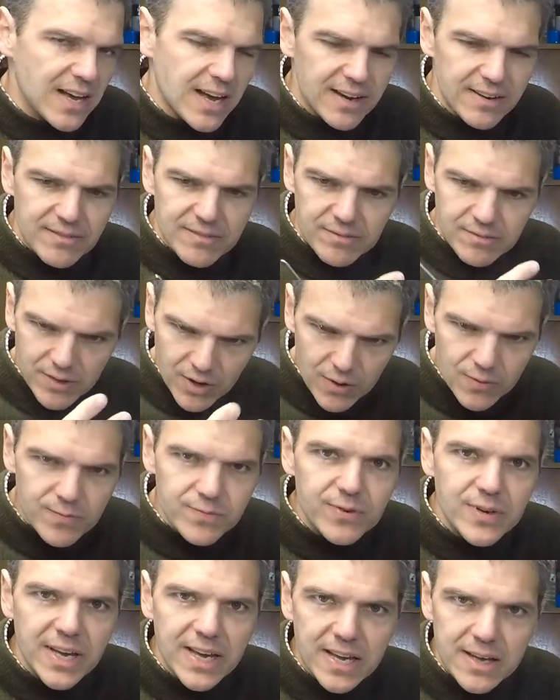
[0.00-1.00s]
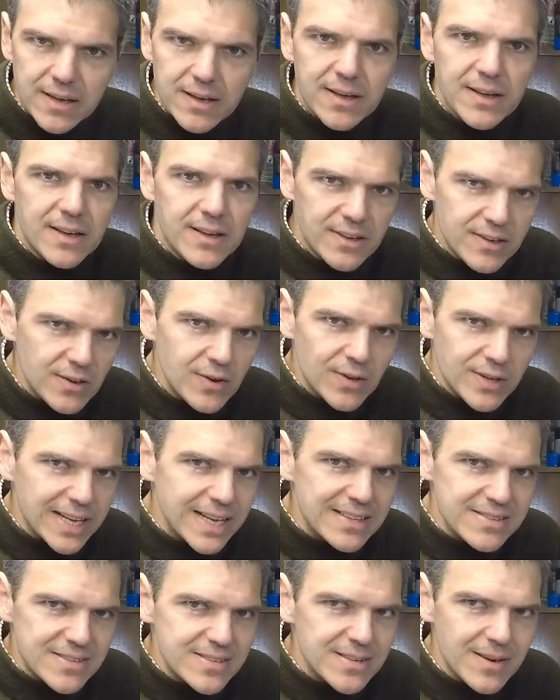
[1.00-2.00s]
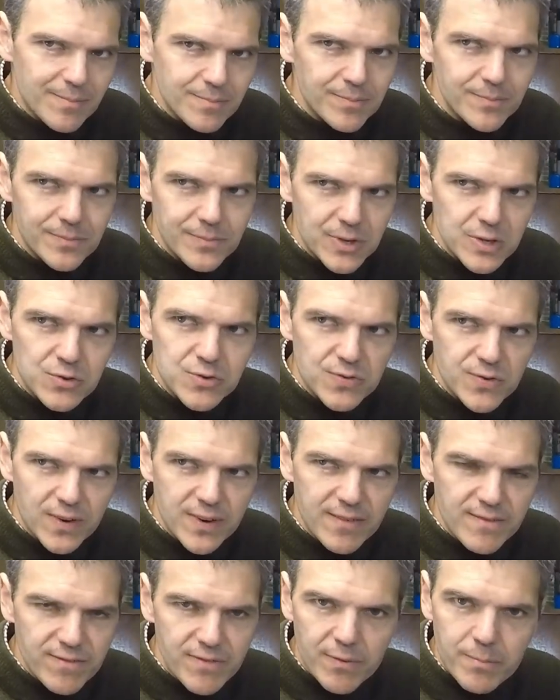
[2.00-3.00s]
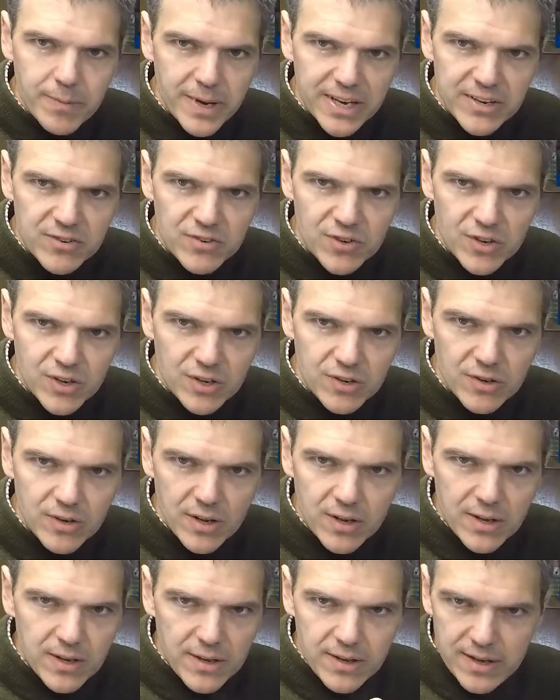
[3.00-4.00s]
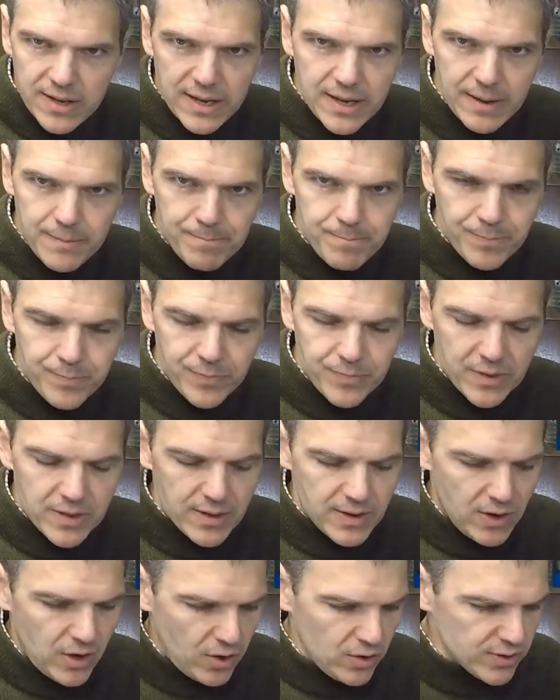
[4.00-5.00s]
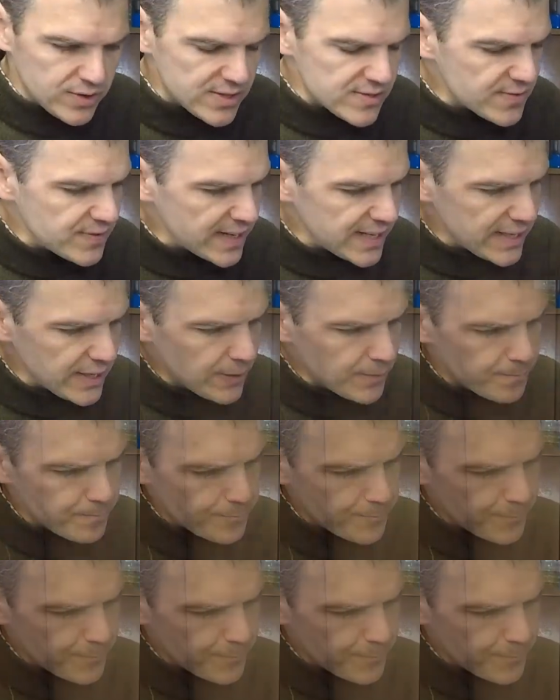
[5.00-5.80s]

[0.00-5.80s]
And hopefully you'll get some useful information on this video.